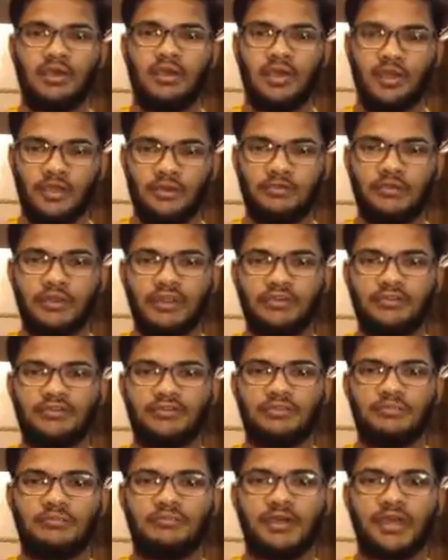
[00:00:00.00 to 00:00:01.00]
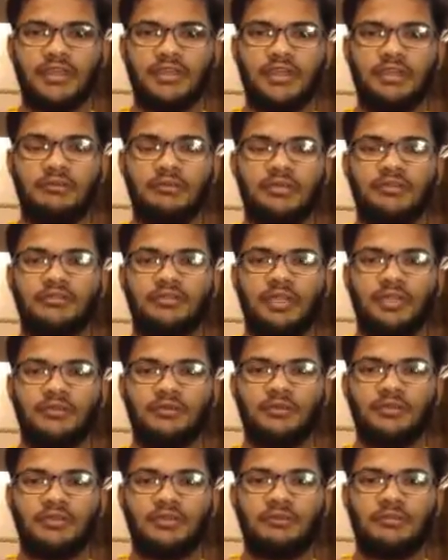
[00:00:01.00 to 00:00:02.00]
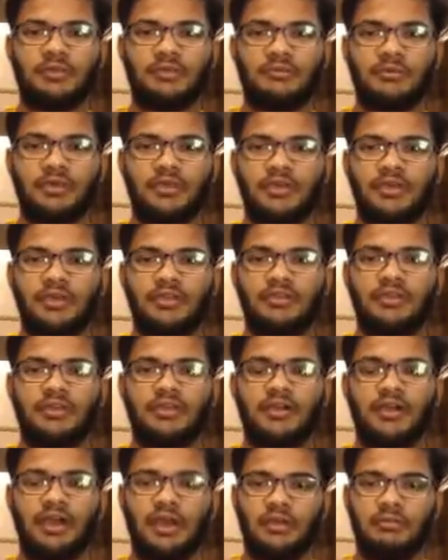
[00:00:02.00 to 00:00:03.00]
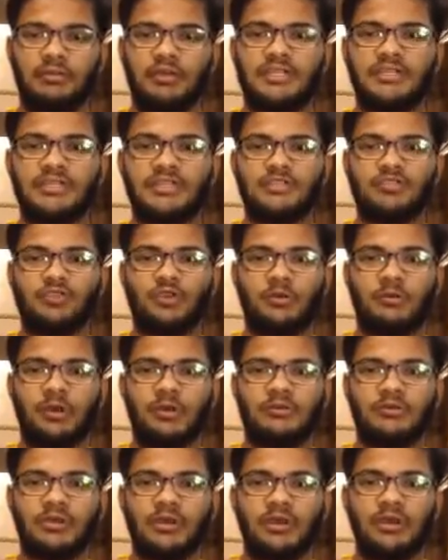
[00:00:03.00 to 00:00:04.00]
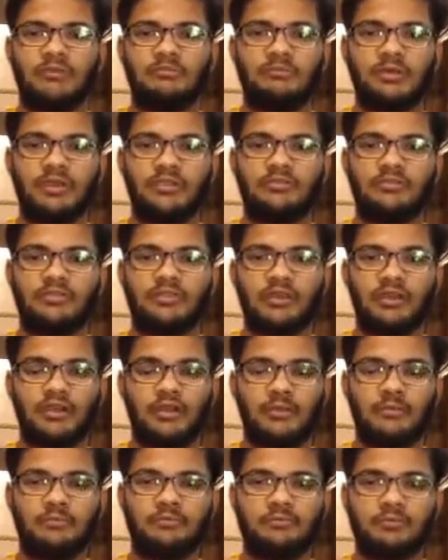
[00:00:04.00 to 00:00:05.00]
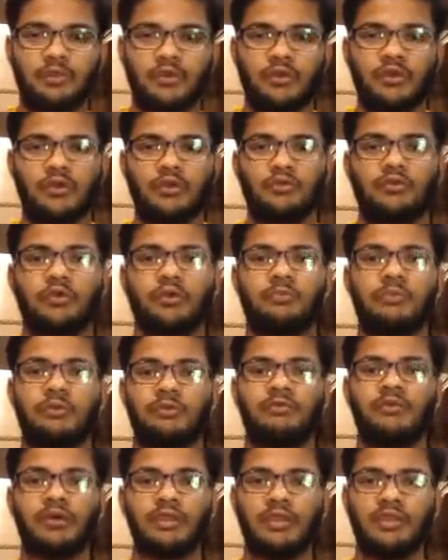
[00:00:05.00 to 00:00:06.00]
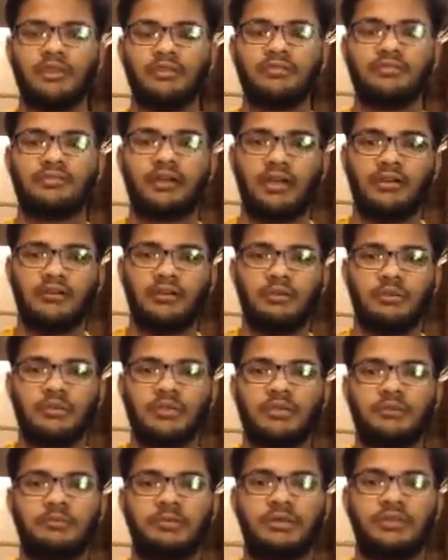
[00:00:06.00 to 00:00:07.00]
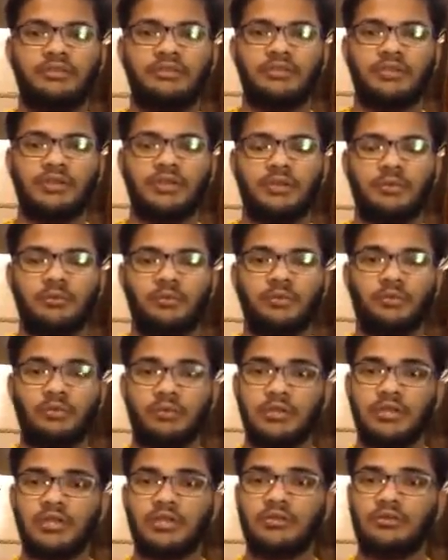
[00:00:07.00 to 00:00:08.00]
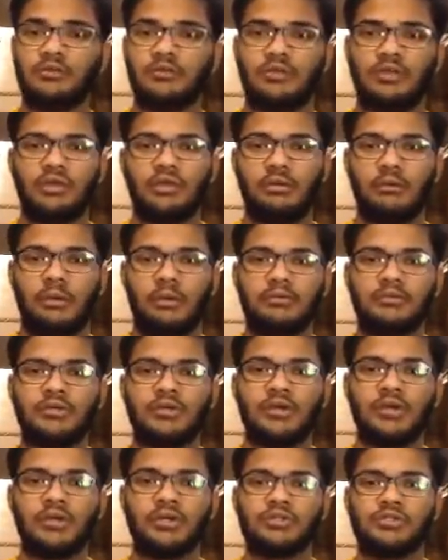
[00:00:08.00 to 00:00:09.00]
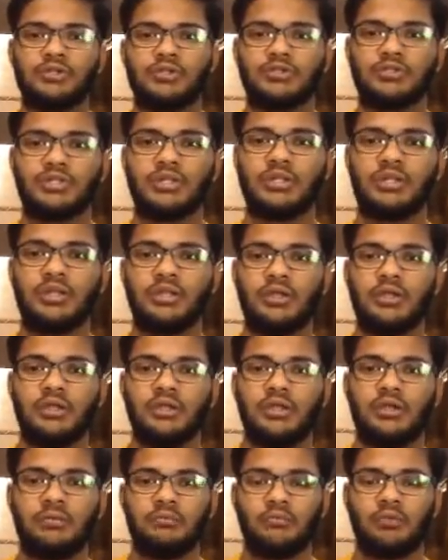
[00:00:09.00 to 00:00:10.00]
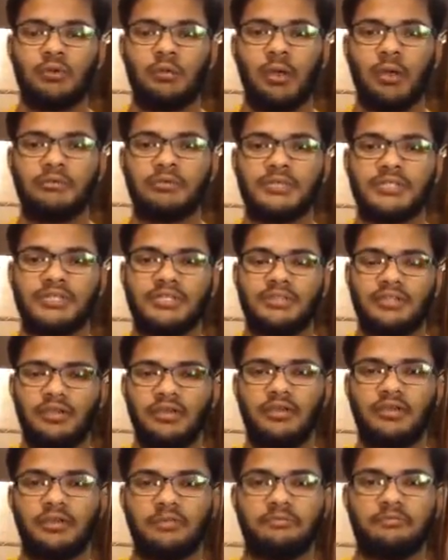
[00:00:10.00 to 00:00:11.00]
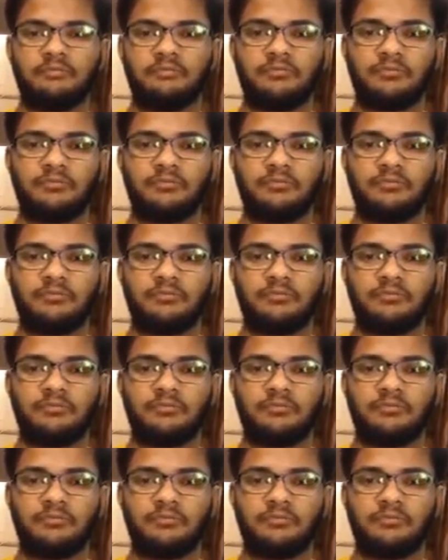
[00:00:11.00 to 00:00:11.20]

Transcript: Hello friends, my name is Rajveer and I will teach you about Bayes theorem. So before getting started with the Bayes theorem, we need to learn about total probability theorem.